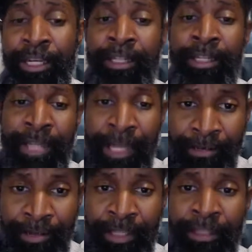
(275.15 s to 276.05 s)
And then how
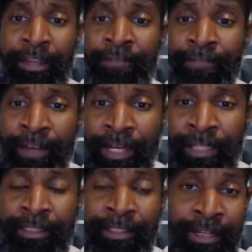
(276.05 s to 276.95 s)
can they
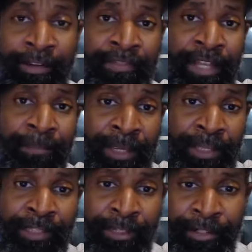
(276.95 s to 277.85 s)
find stuff that
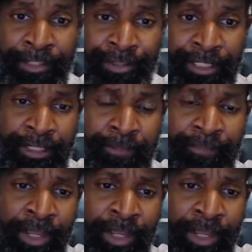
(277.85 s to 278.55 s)
piques their interest?